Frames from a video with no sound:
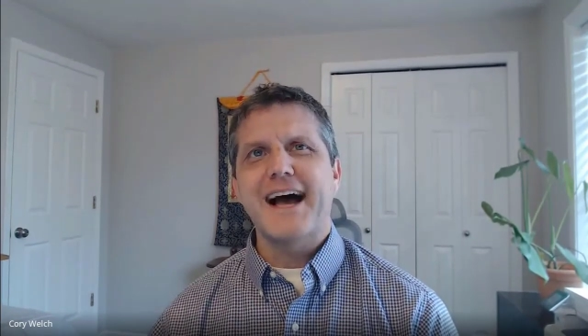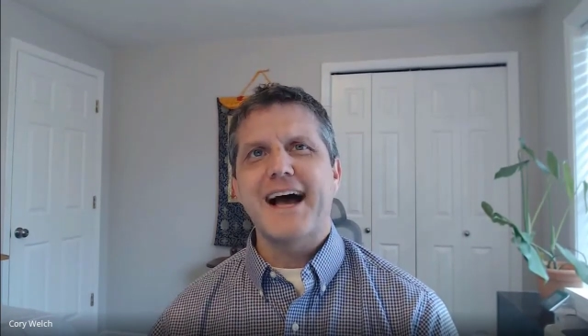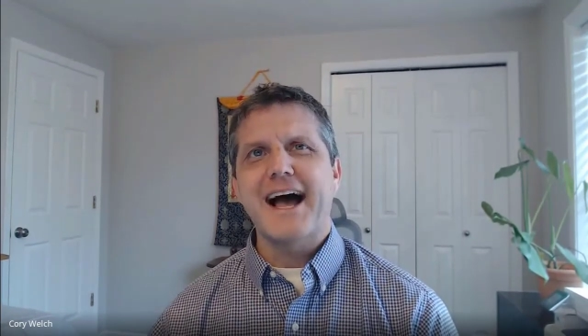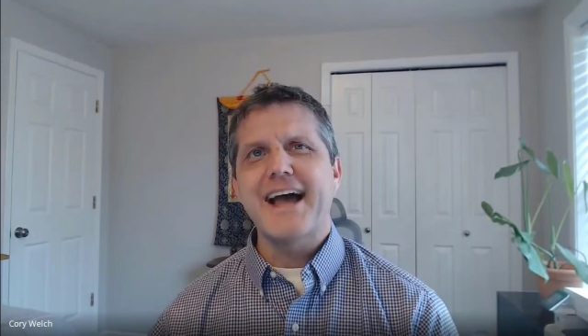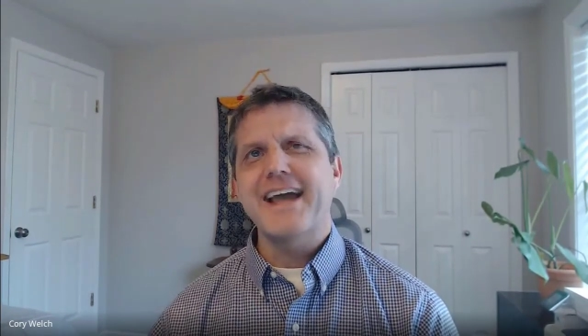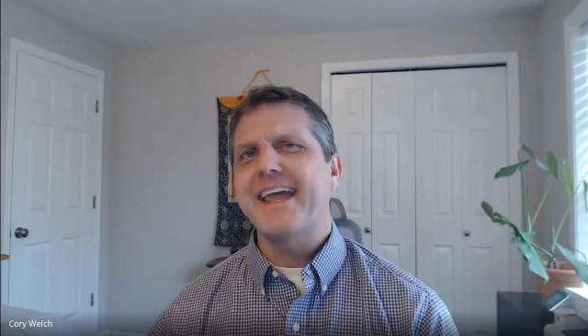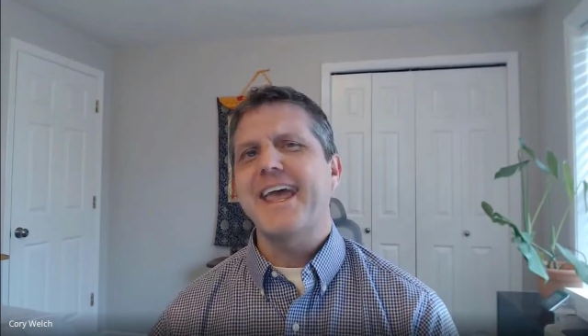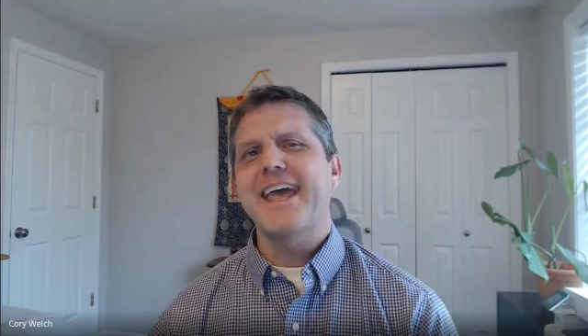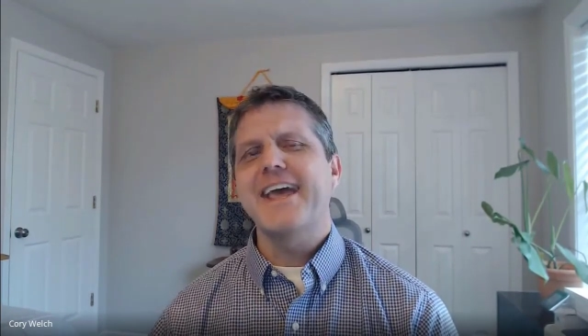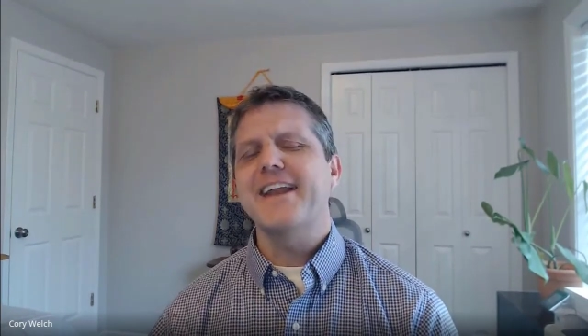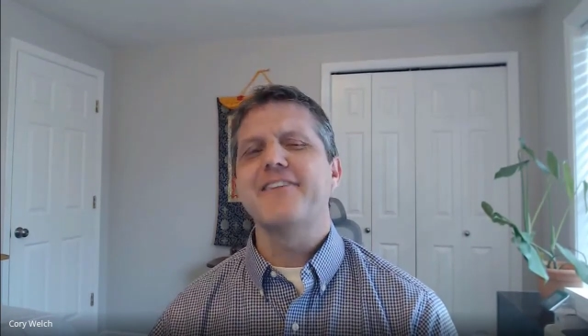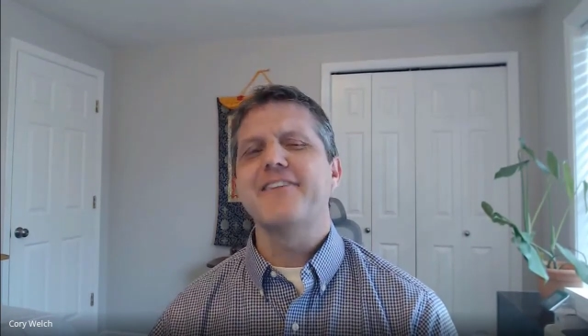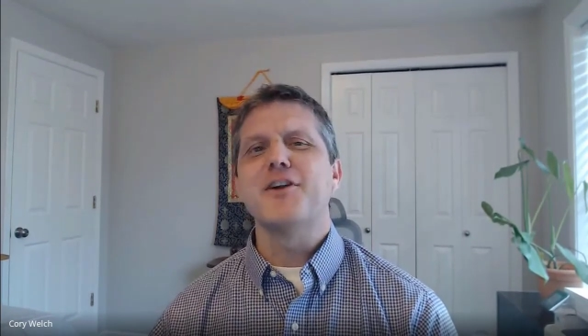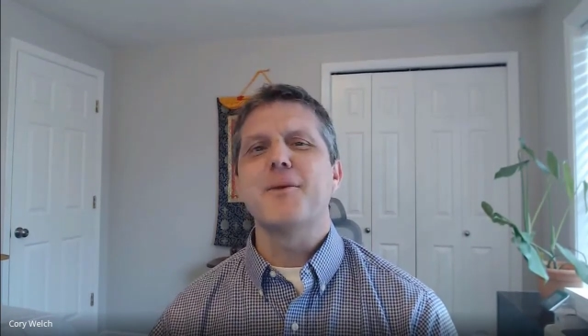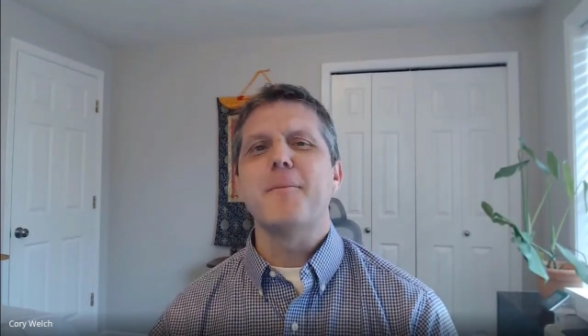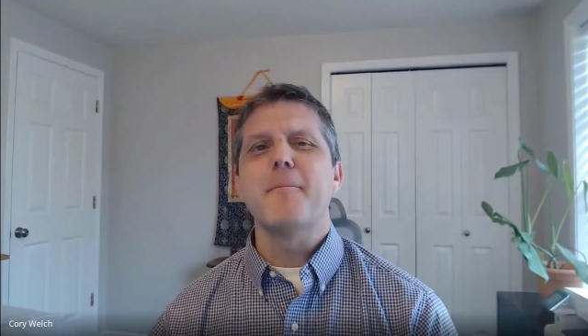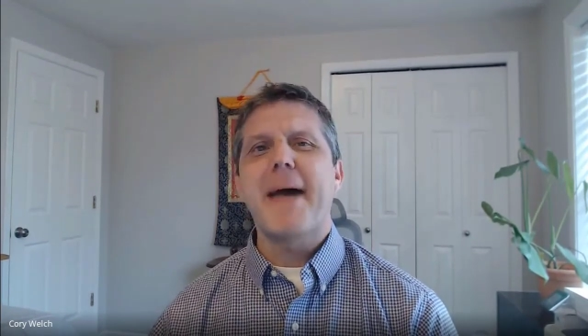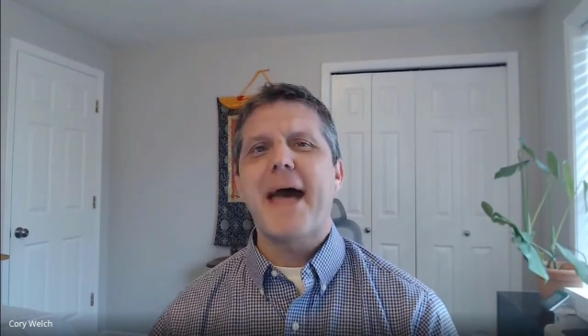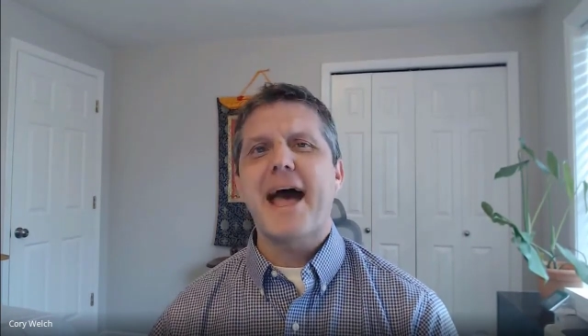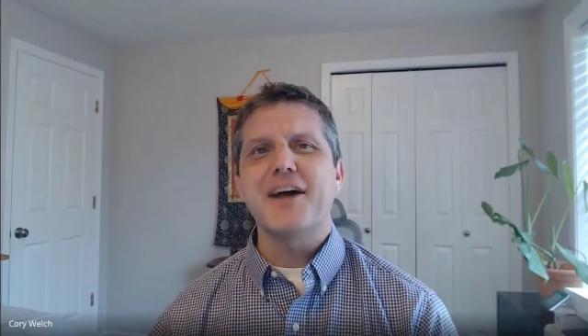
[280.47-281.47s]
I can't even
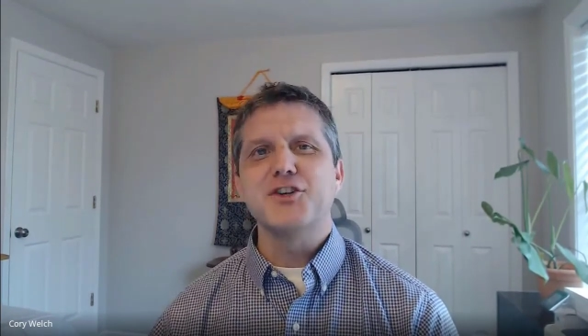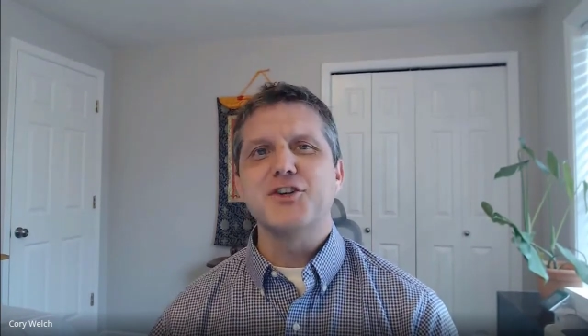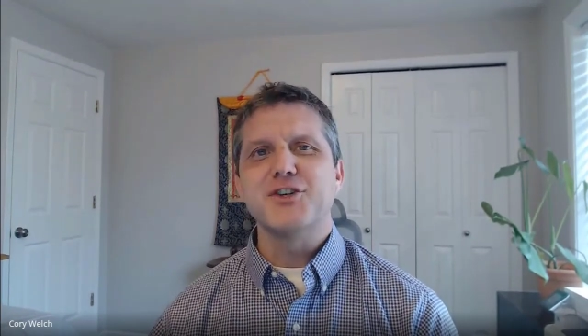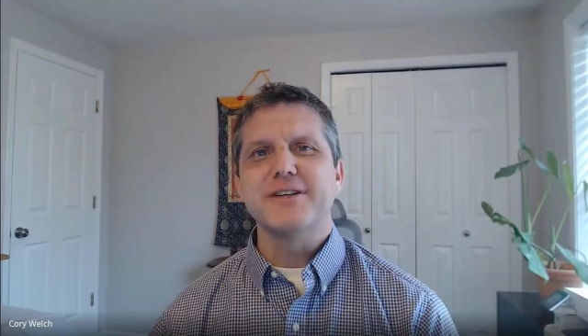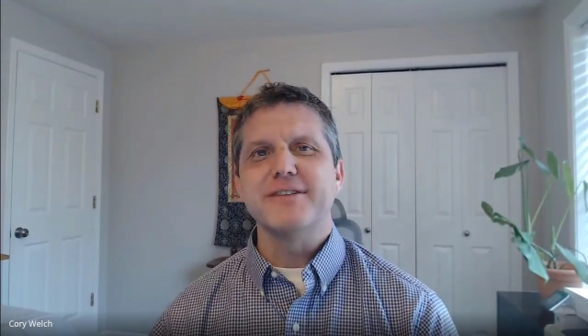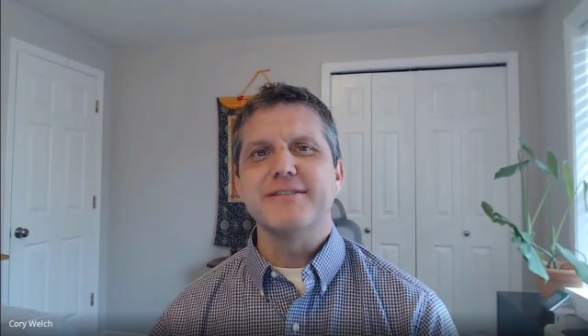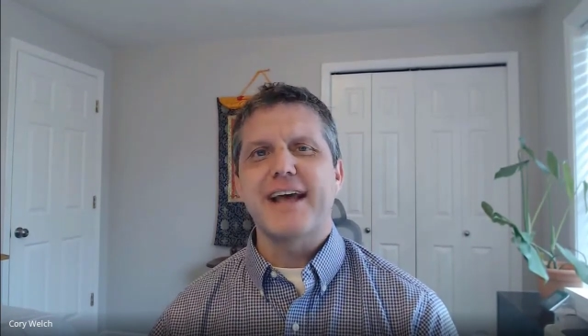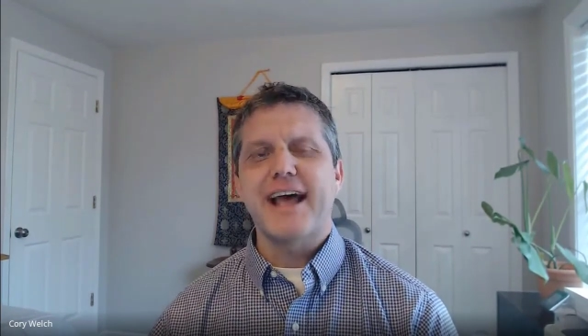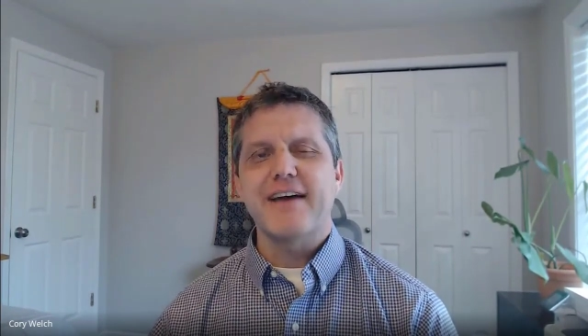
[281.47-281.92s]
imagine